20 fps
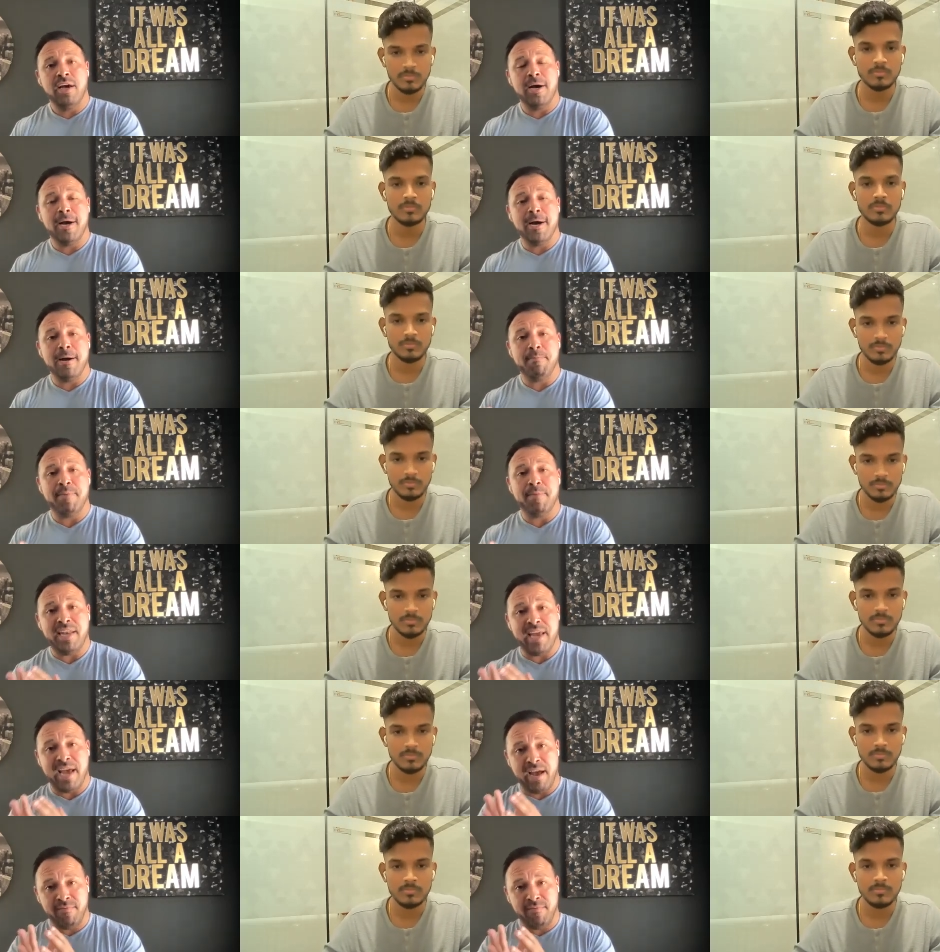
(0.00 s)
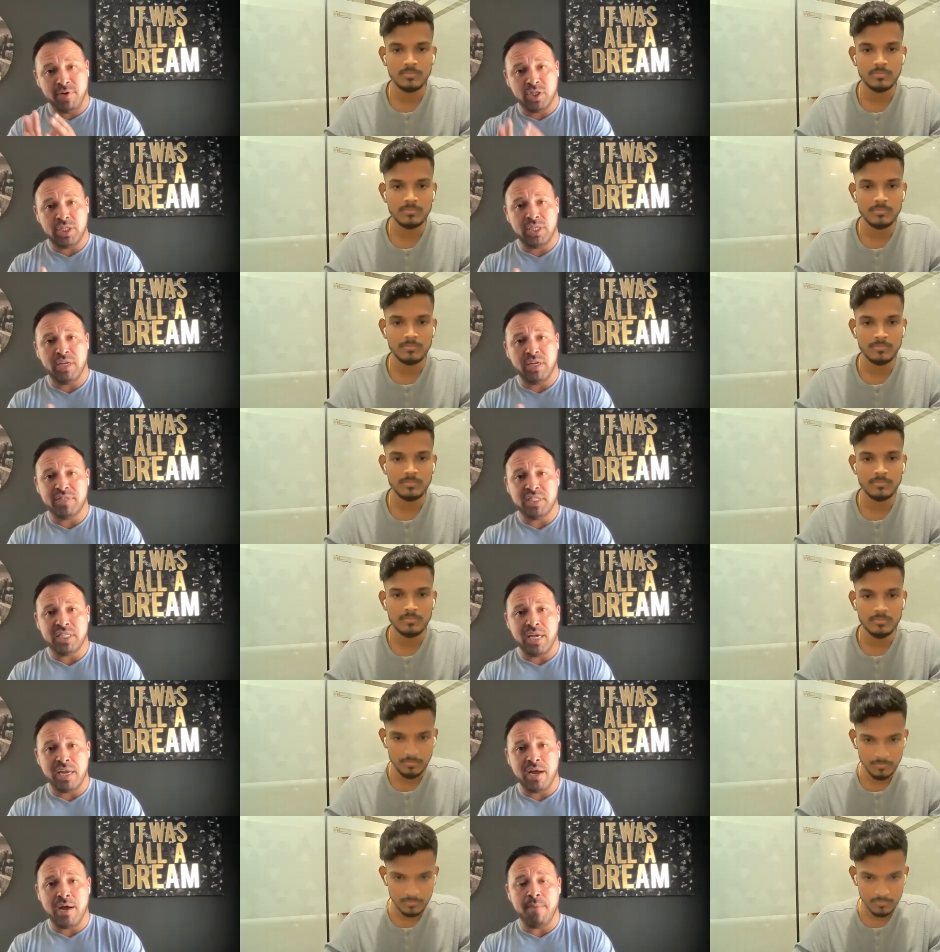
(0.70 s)
Speaker 1: um, and have your
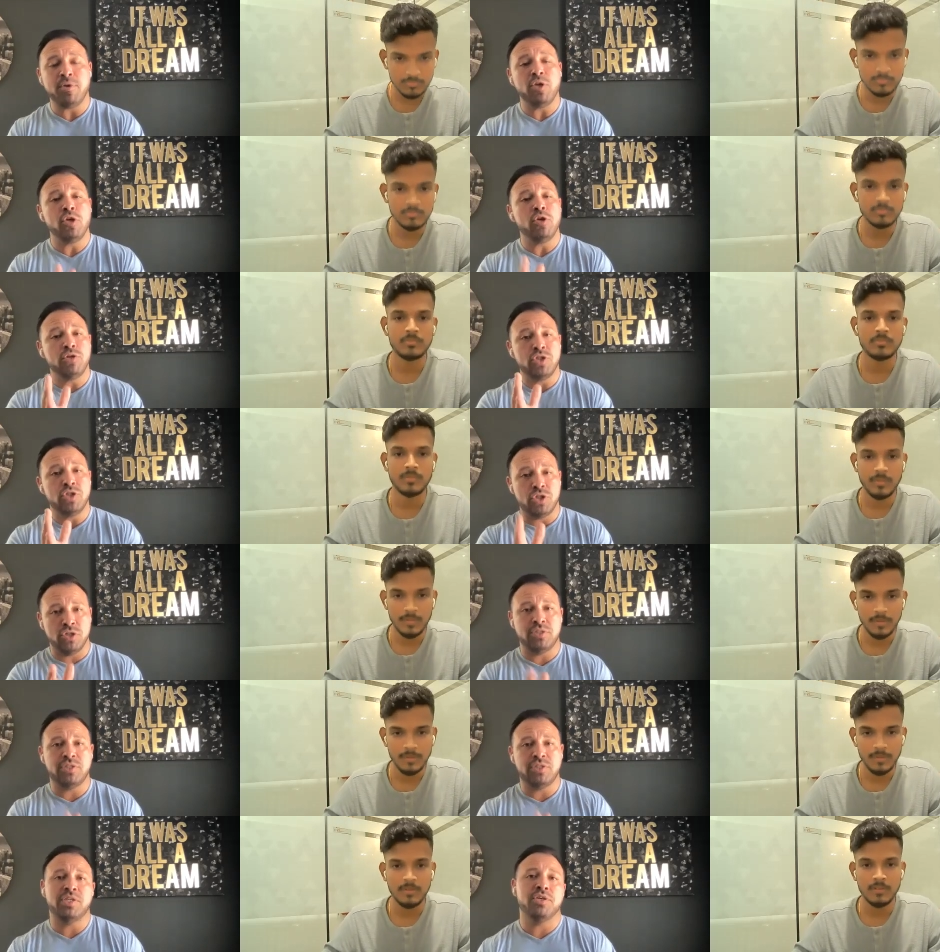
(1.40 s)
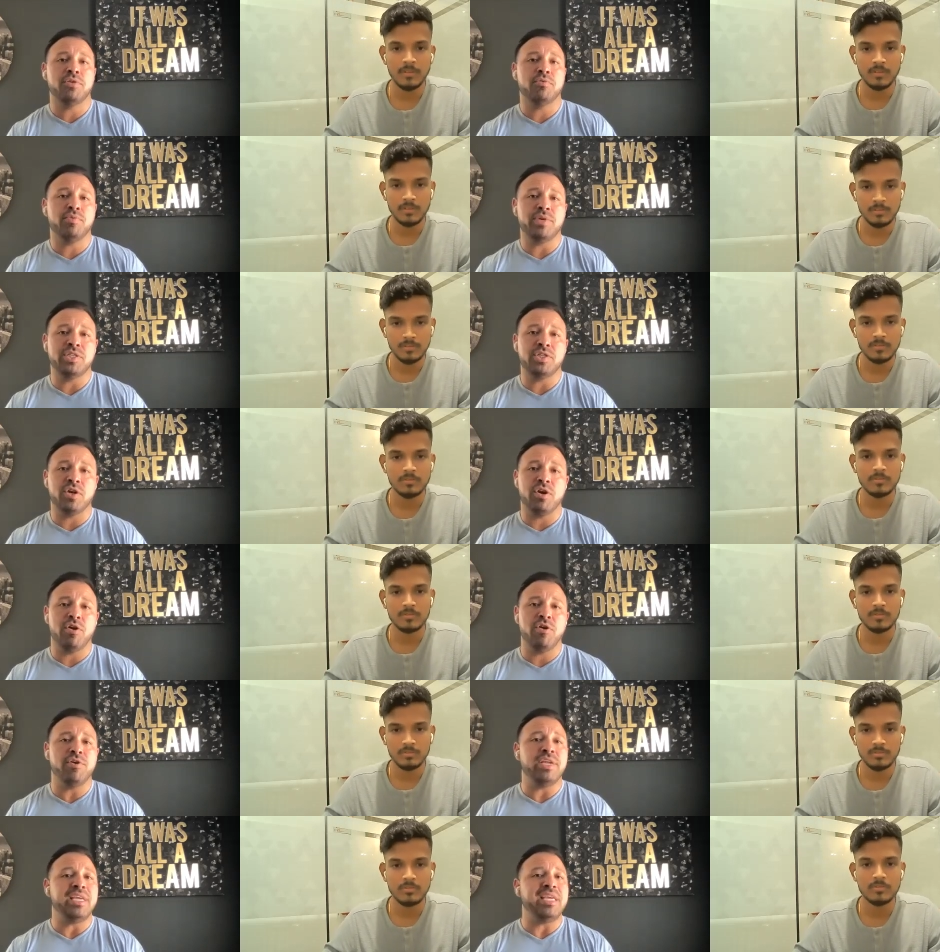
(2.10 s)
stuff set up you should see a
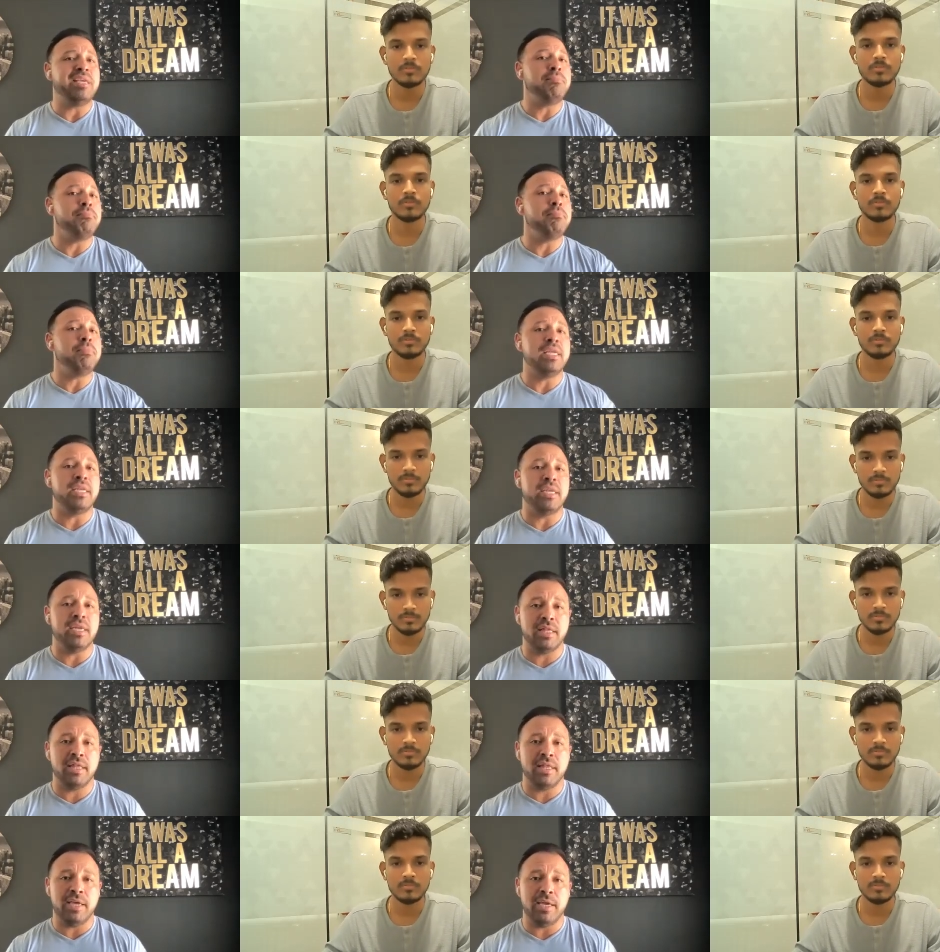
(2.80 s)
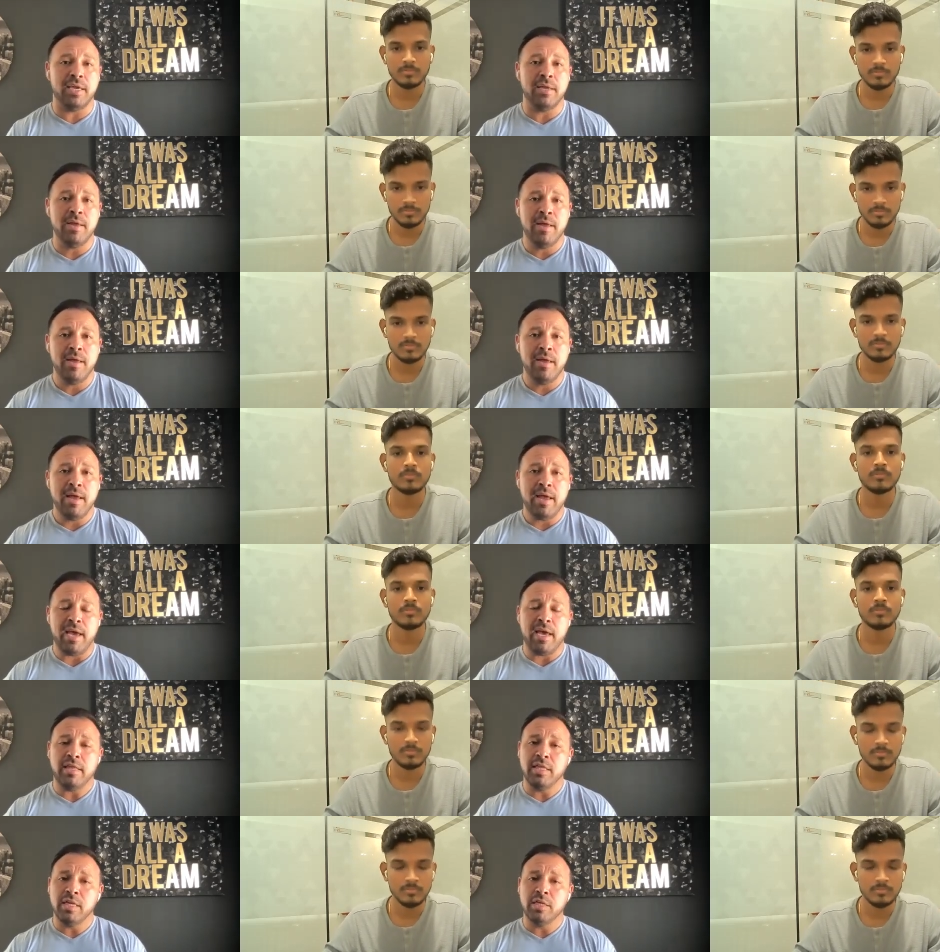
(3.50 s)
return immediately
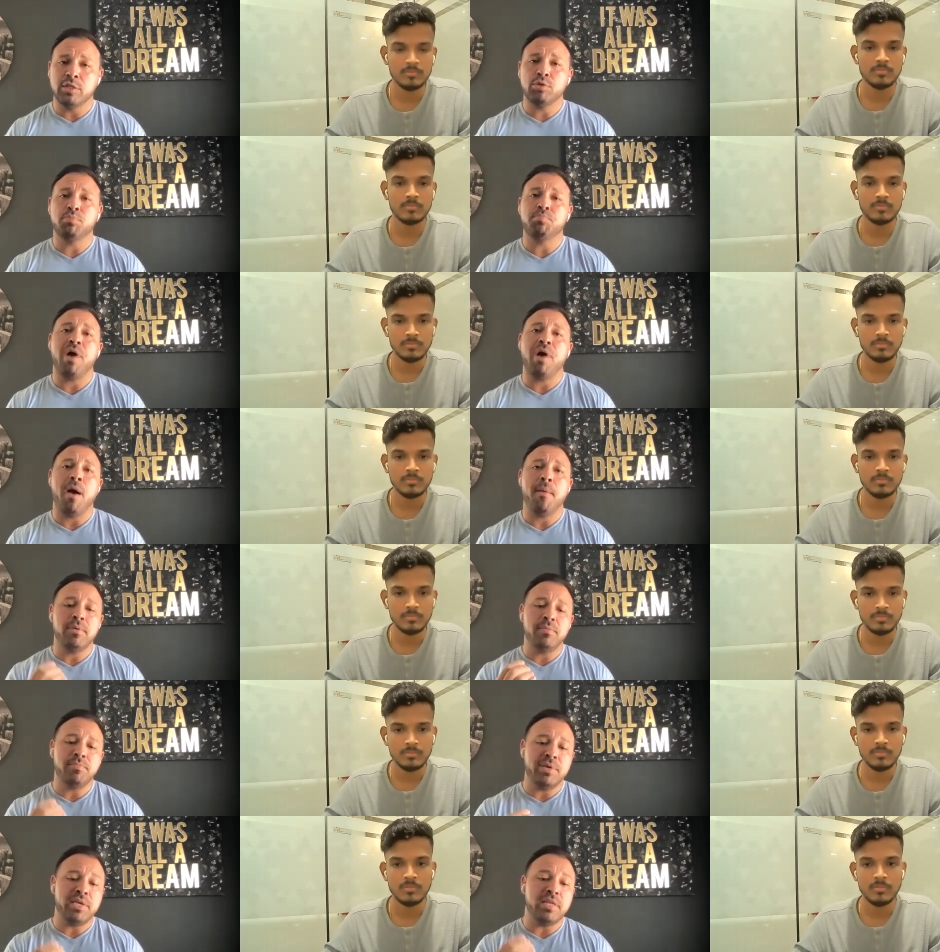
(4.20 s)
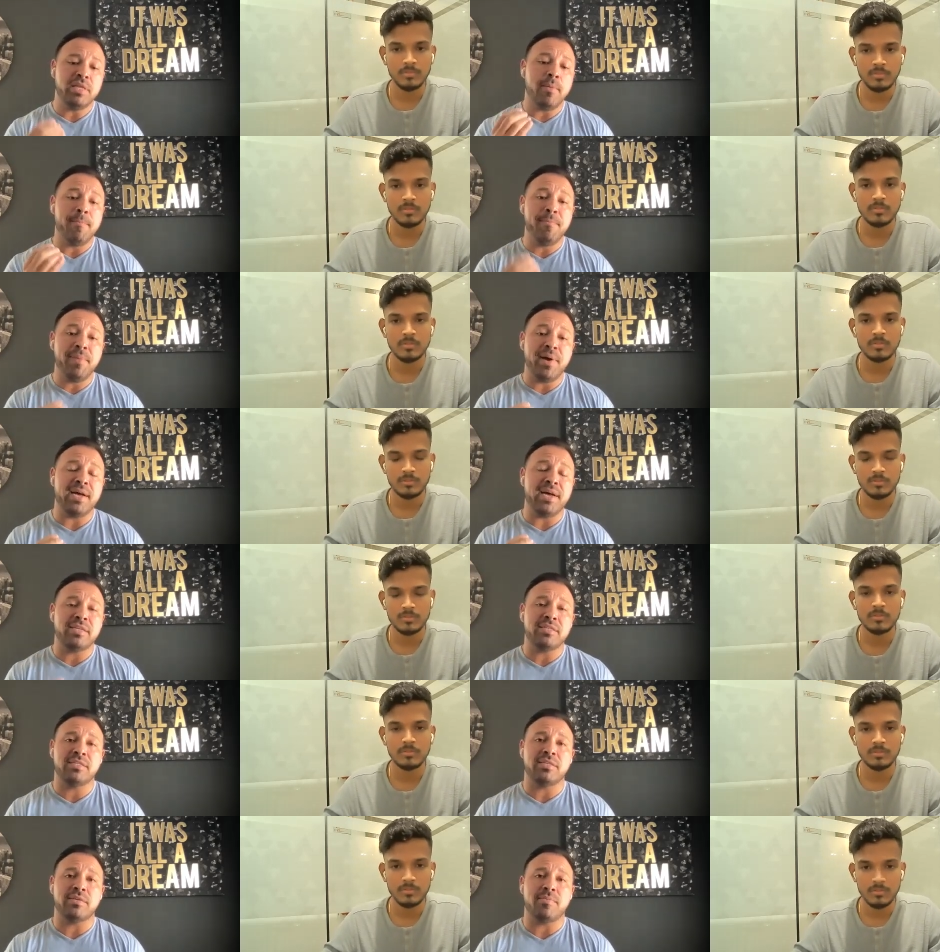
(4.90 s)
and this would probably be the
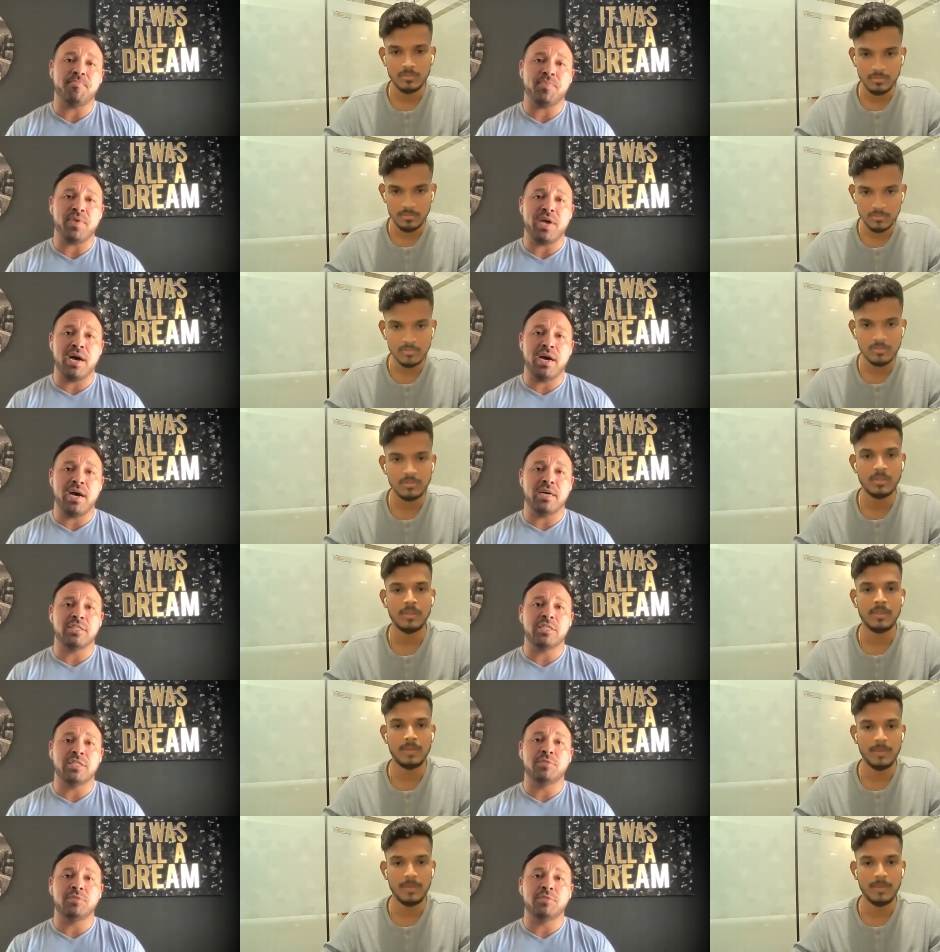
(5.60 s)
best uh,